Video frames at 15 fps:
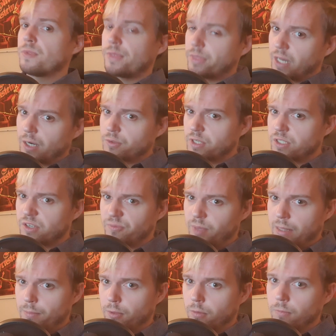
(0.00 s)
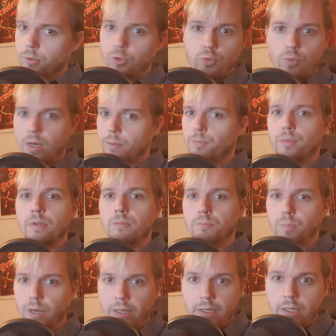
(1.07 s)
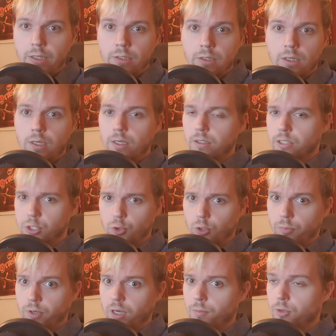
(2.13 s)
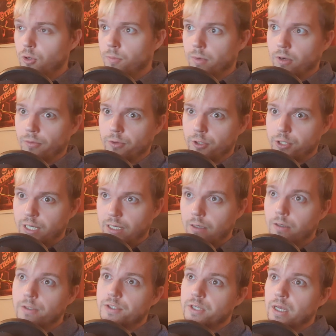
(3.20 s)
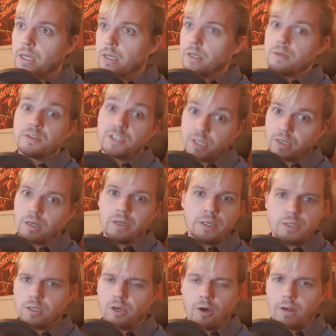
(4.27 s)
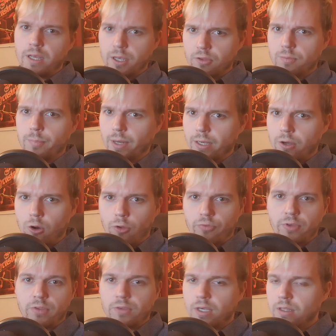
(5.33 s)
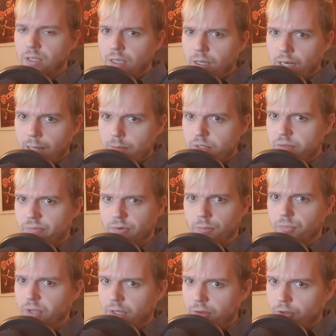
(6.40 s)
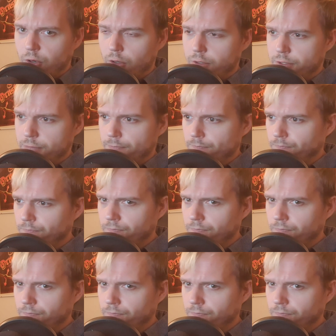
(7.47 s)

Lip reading: Thousands of people who had been playing Detroit Become Human on their channels suddenly got hit by content ID claims from TED Talks.